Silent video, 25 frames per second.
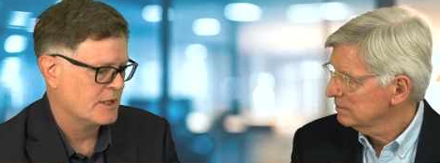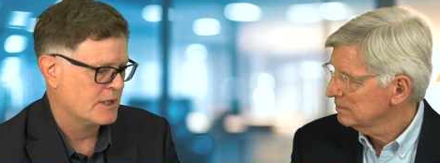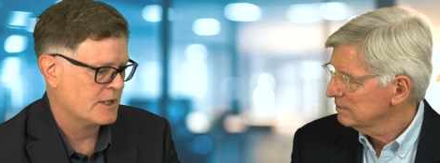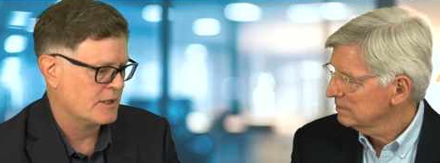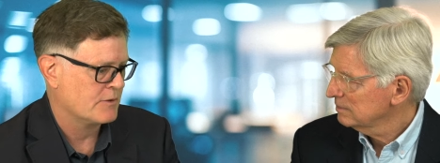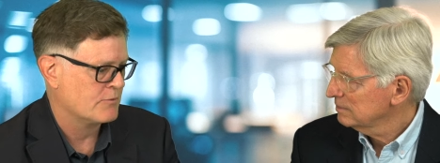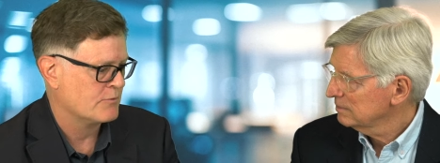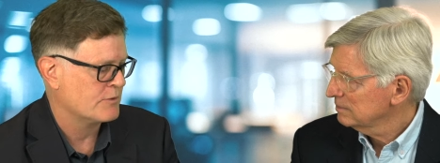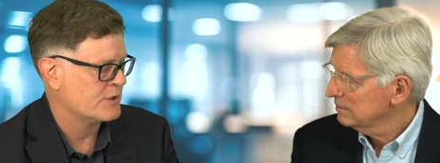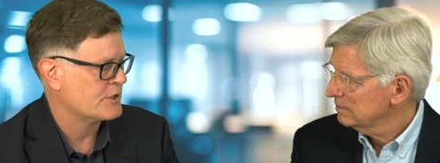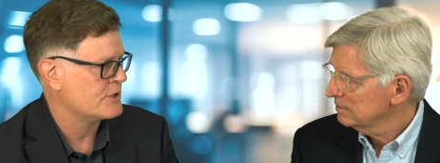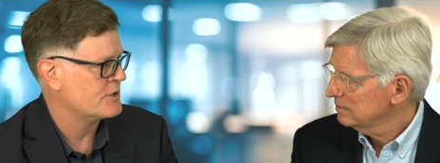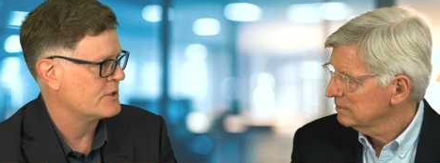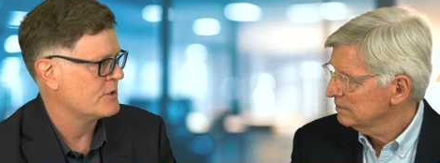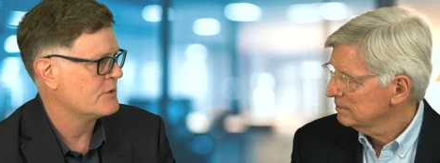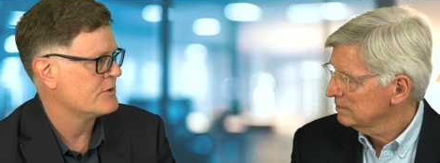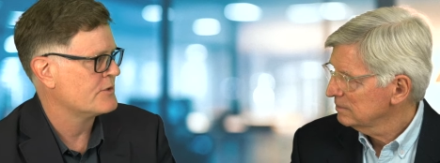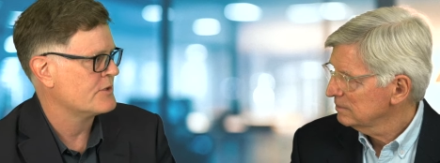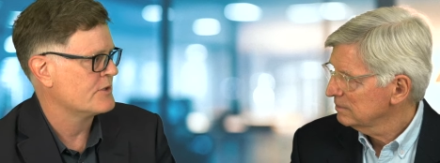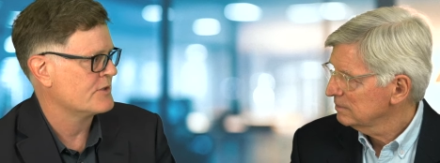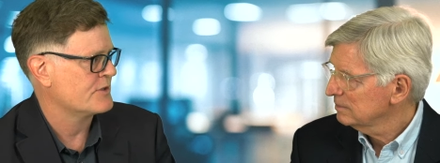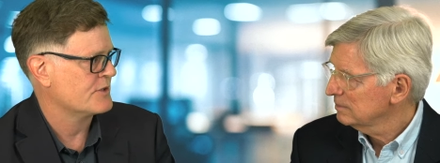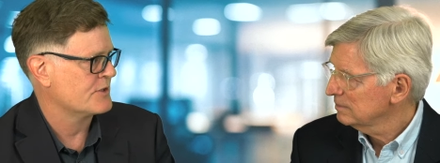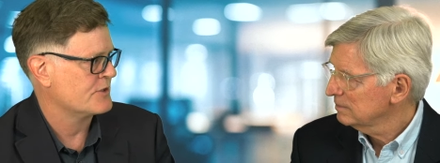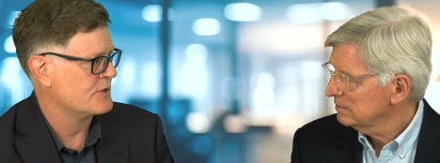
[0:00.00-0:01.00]
Speaker 1: it
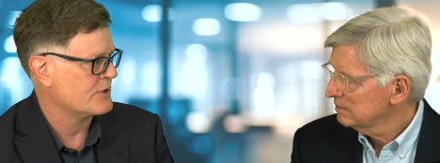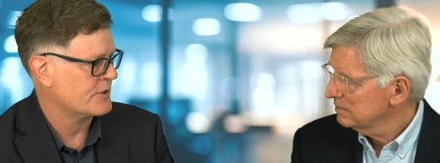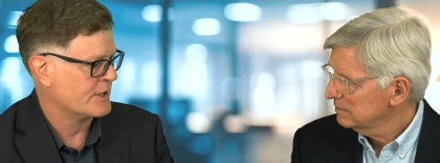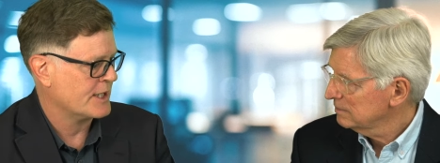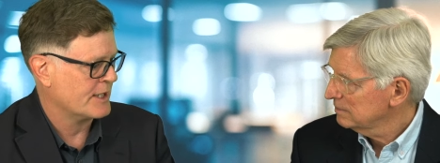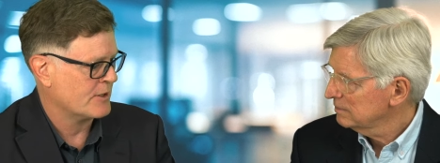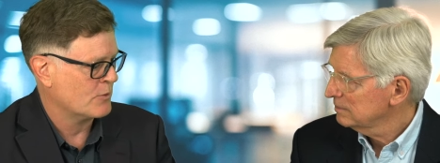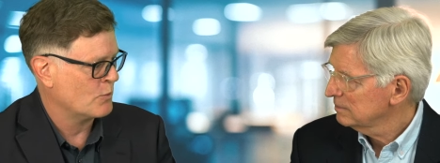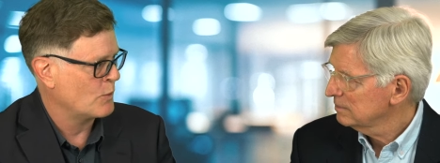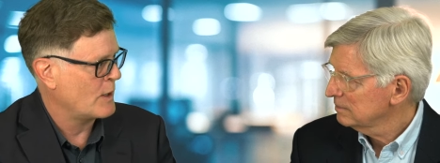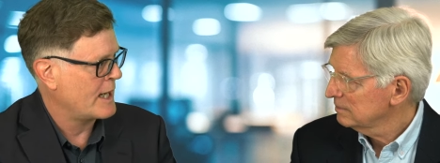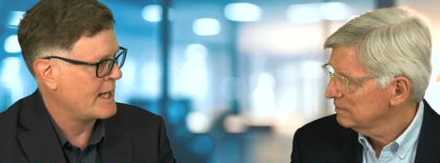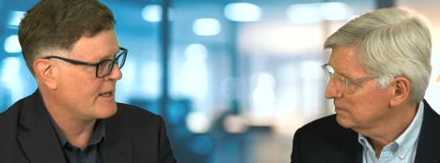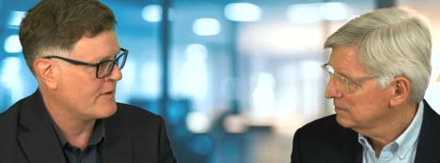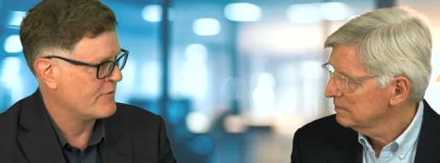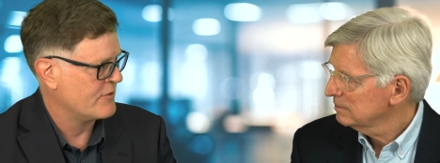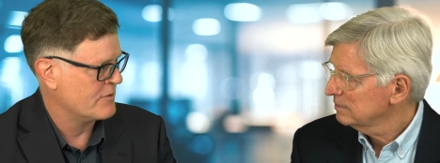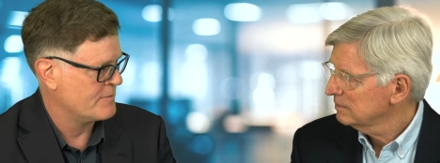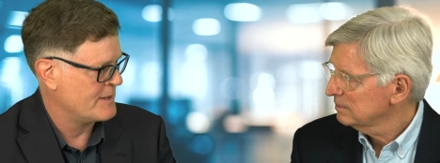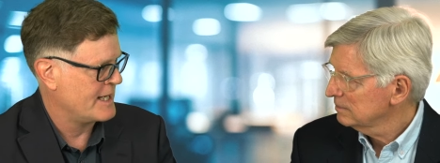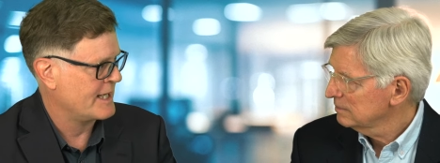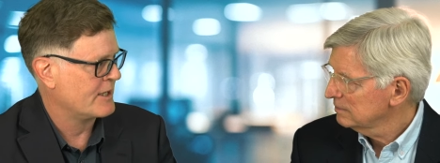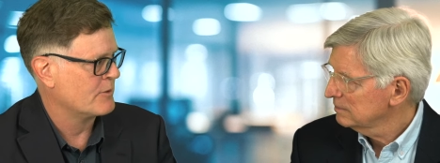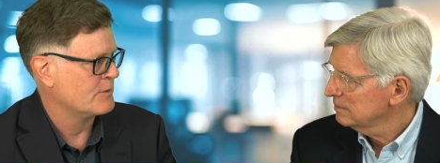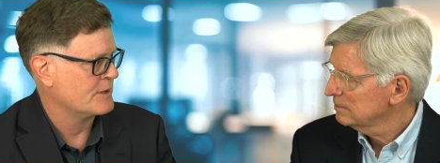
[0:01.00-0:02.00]
reduces as you get away
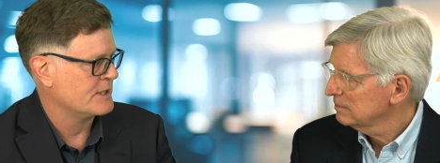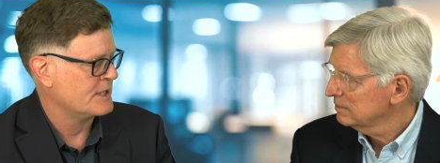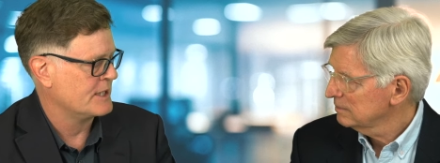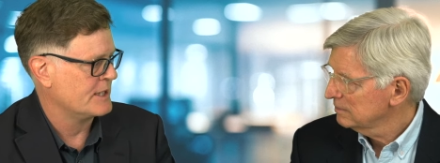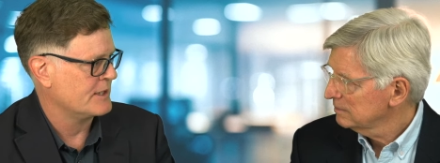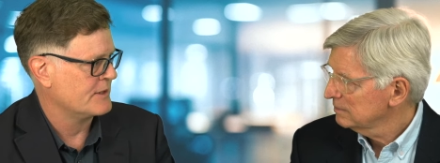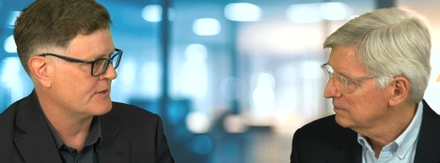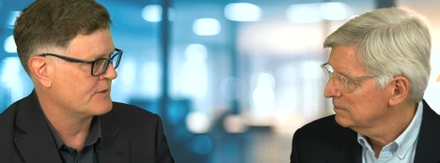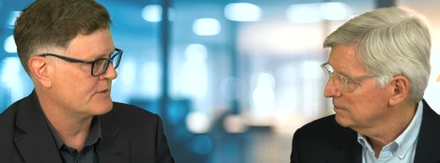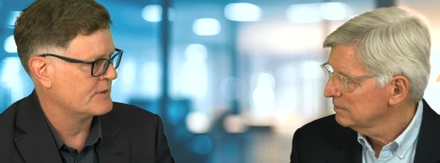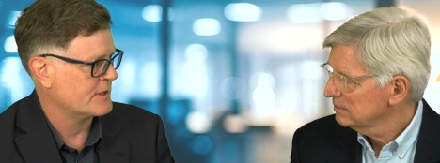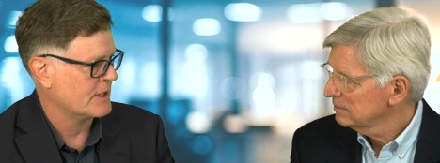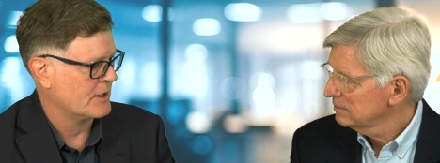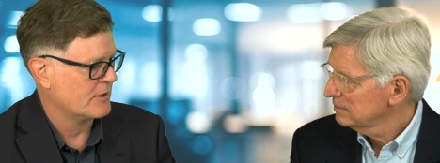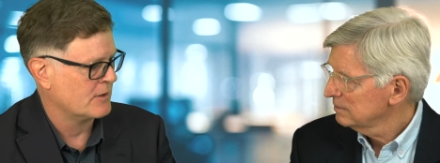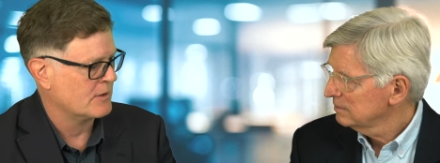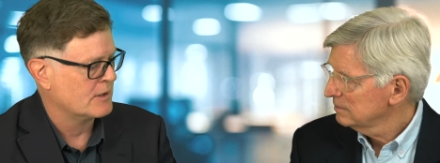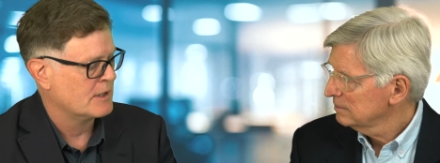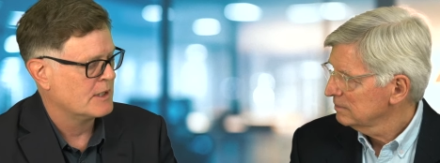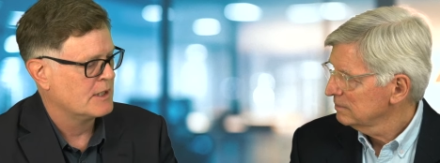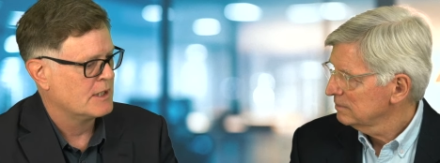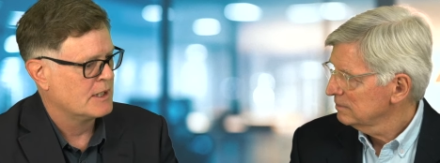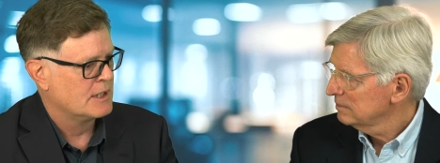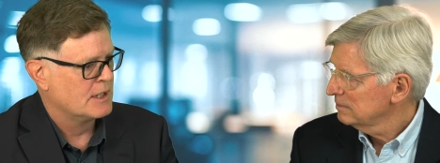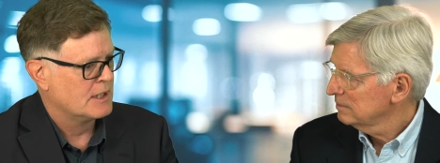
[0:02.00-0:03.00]
from equities. So
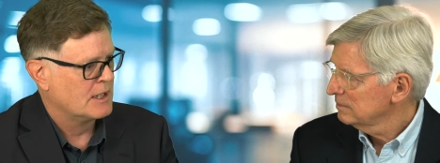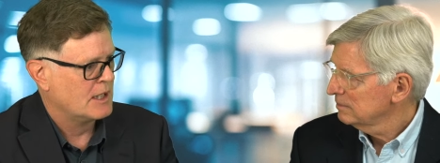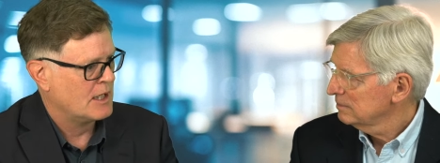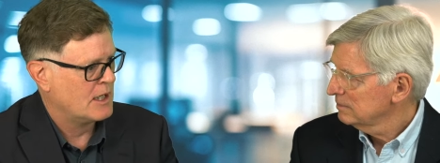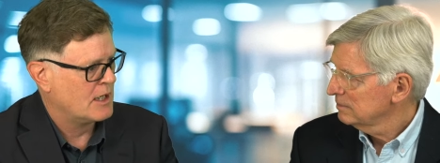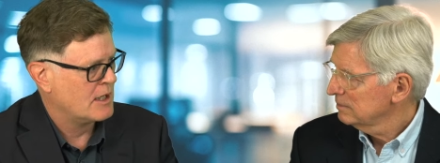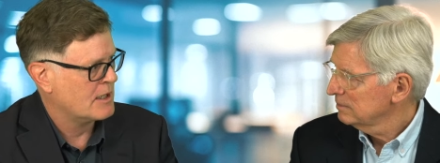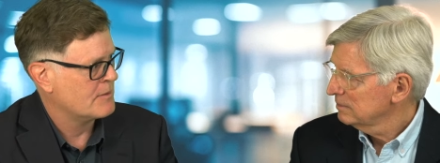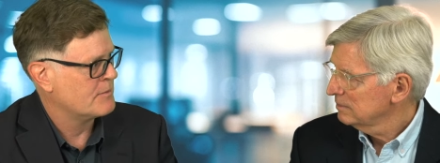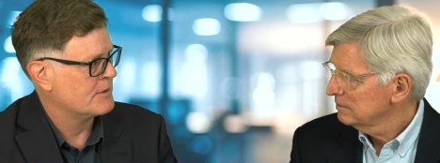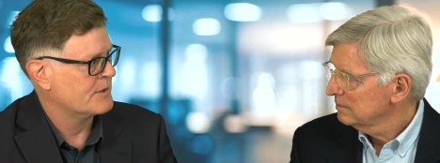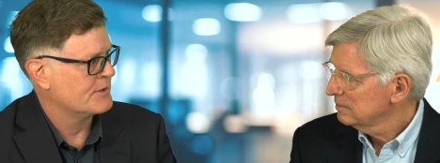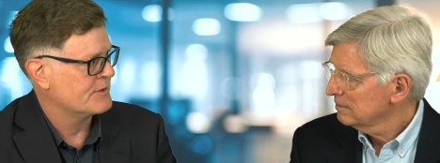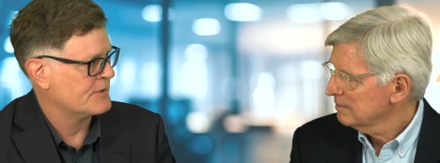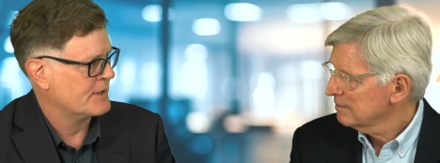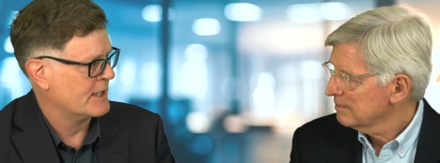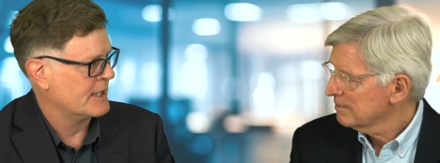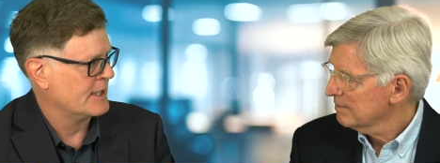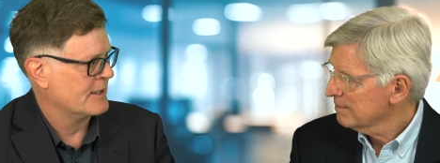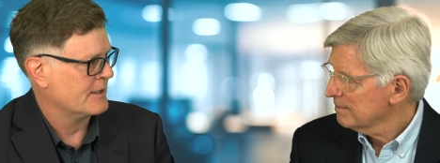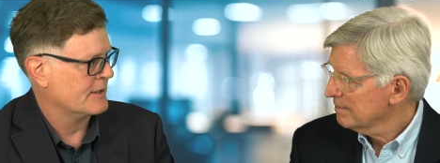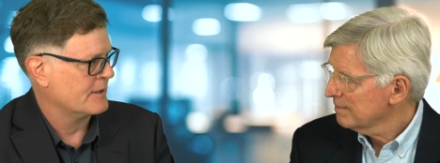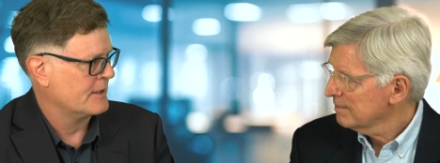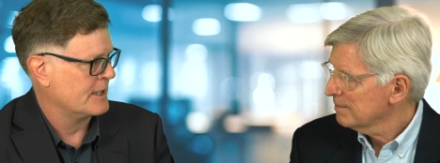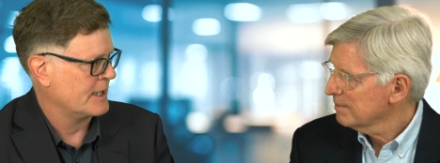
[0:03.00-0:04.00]
hybrids
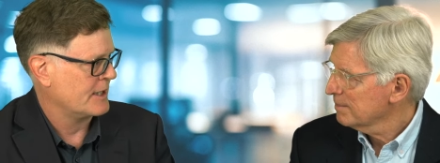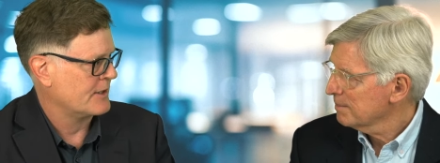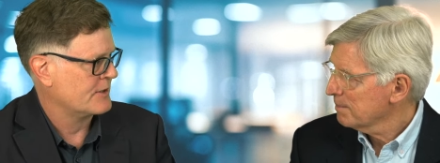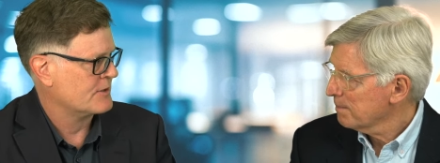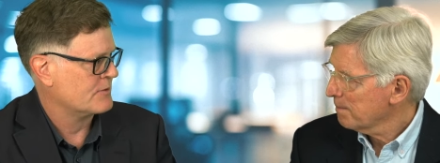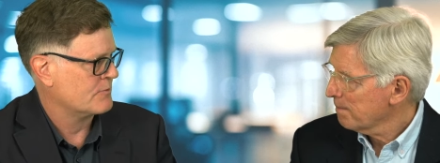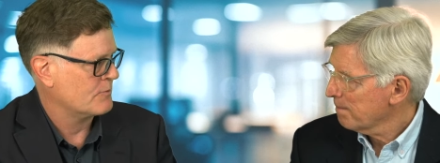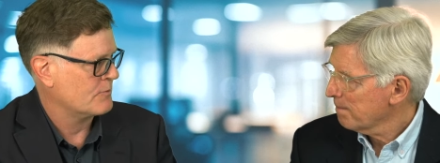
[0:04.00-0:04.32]
are the next